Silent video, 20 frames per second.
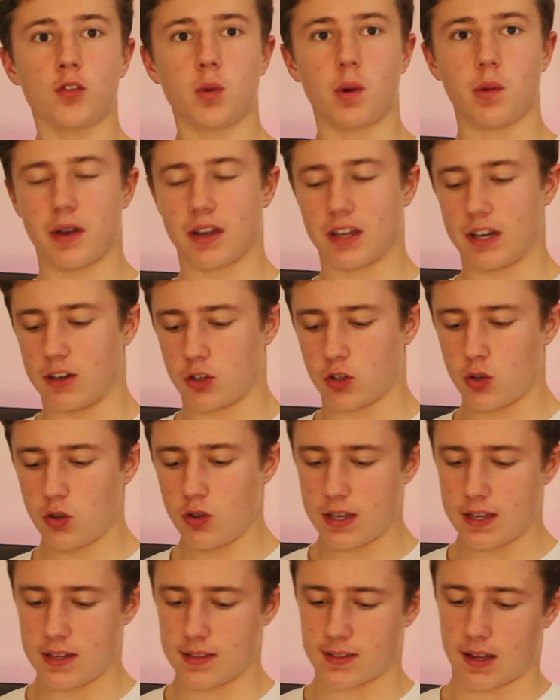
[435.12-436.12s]
what we're going to
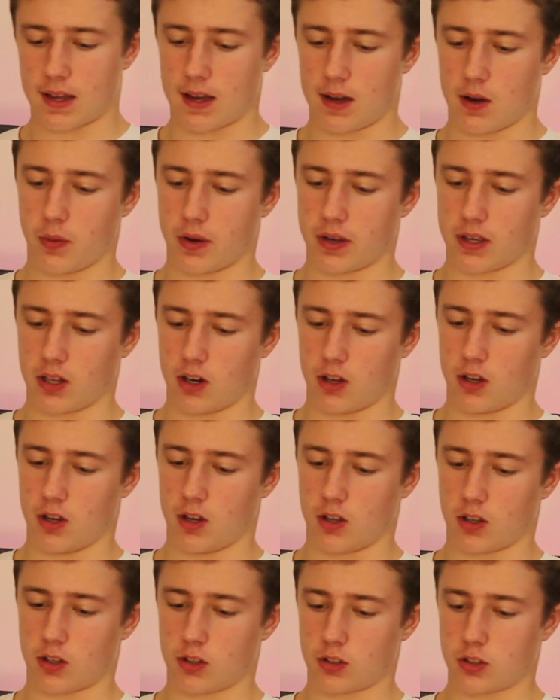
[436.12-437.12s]
do is we're going
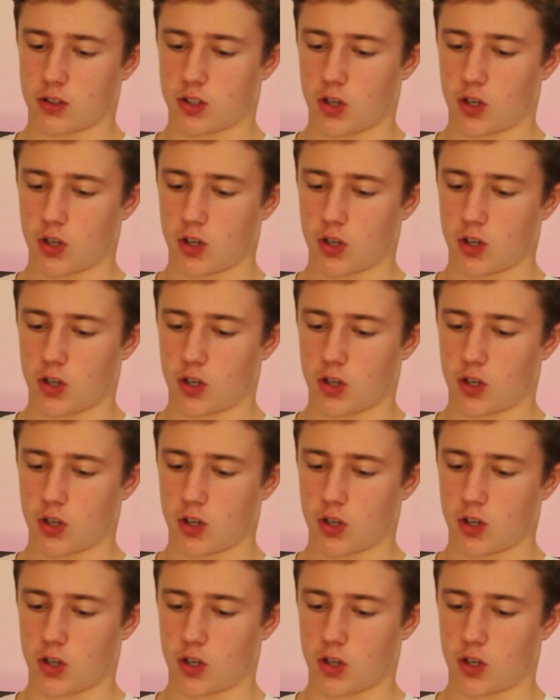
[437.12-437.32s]
to